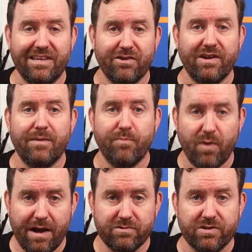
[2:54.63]
internet
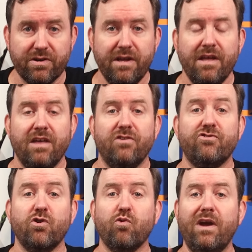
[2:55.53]
browser.
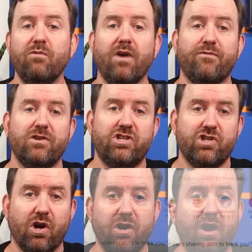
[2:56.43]
There's a great reference
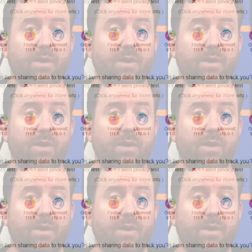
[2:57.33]
chart